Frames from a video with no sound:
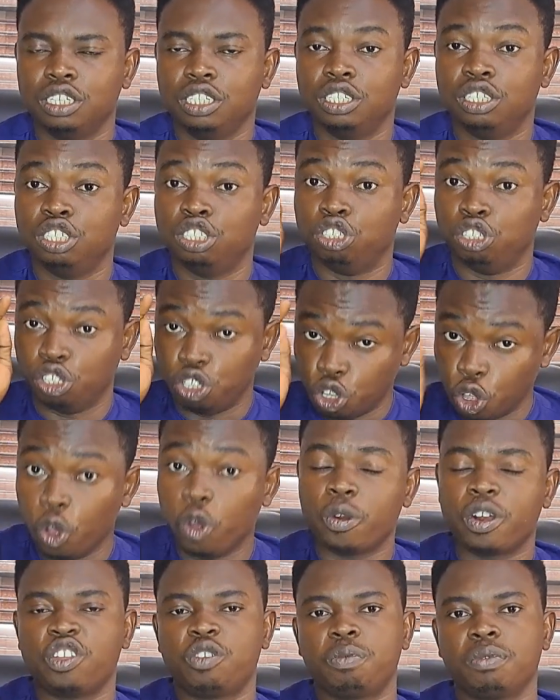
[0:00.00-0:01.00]
it is
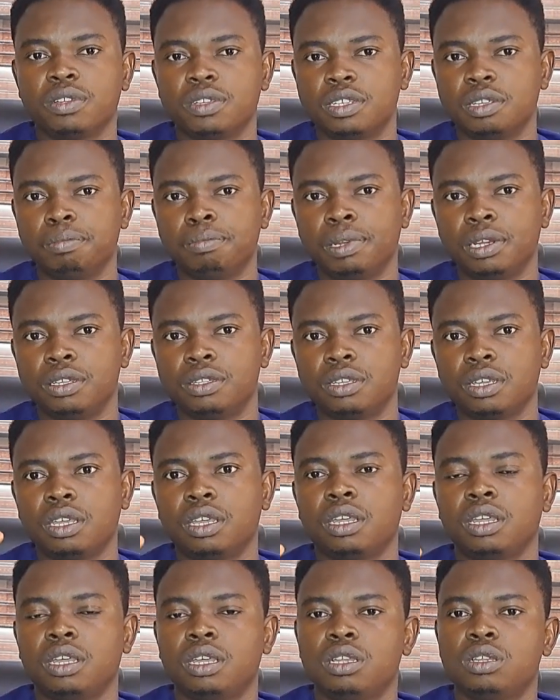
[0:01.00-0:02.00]
your responsibility
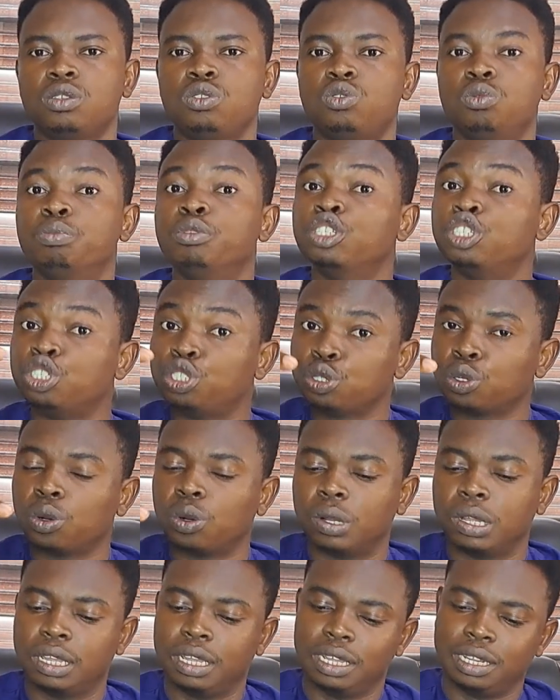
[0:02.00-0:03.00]
to be
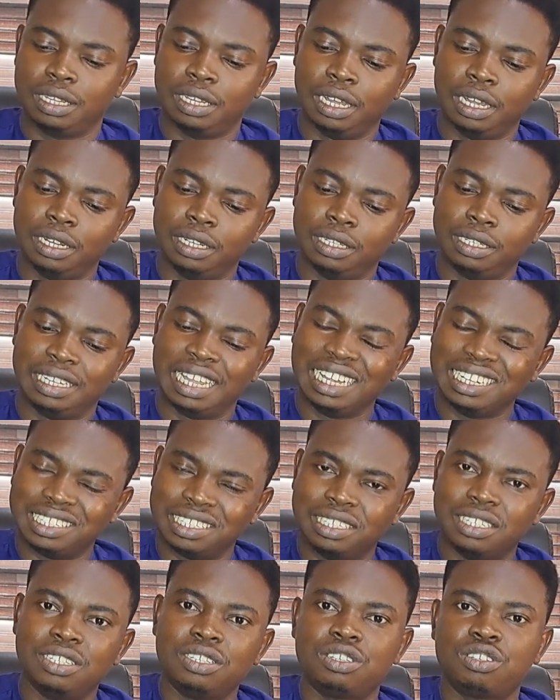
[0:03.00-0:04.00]
sure that
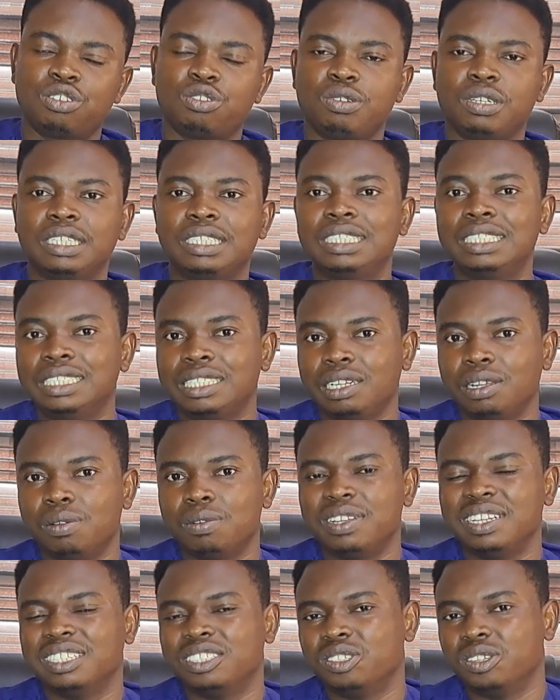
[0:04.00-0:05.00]
that distress
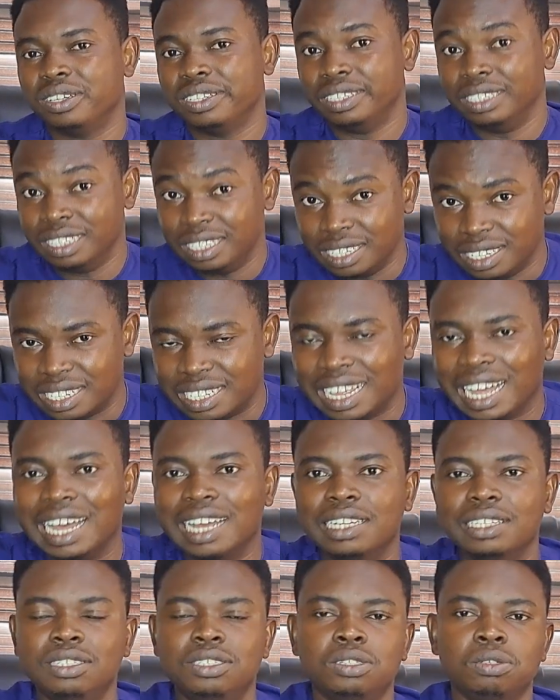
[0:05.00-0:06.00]
sale is not
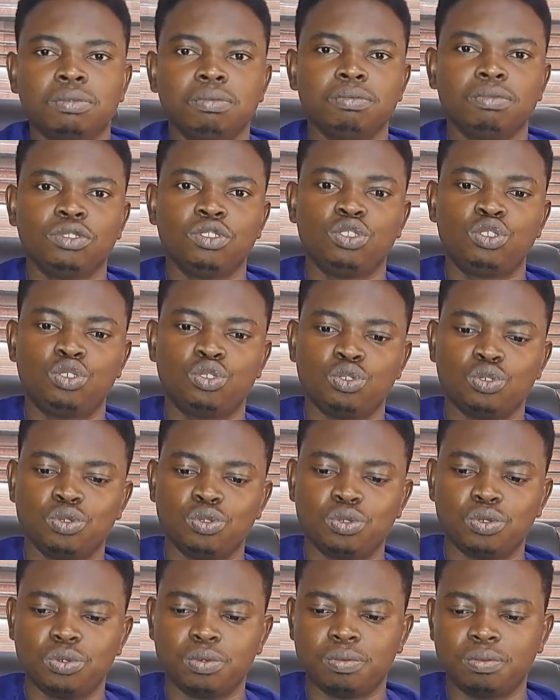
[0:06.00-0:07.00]
designed
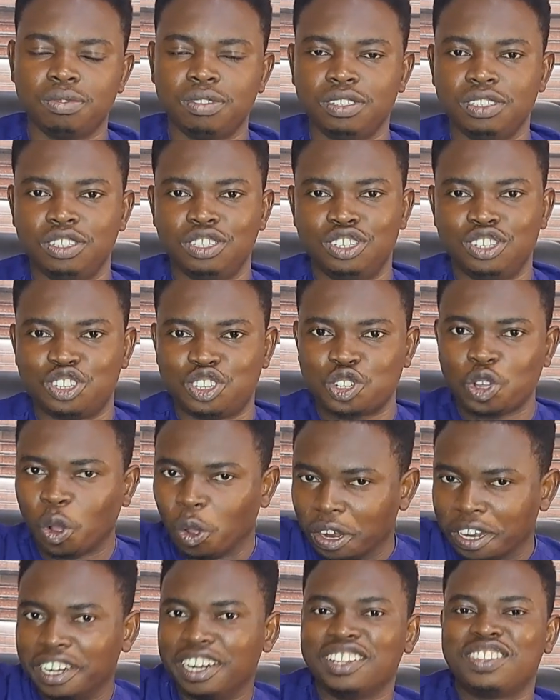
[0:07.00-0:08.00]
to
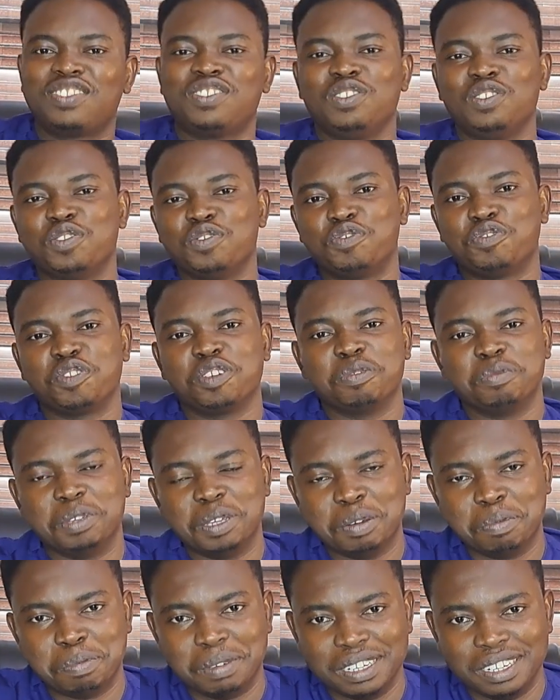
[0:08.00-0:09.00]
disconnect you from
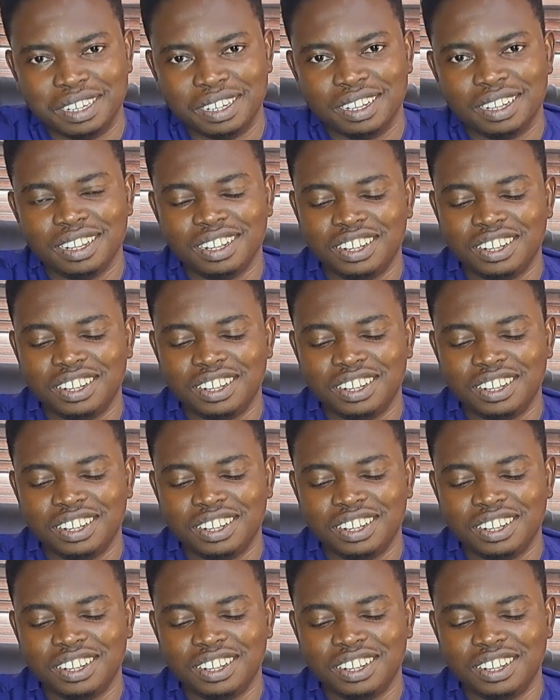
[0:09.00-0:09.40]
your money.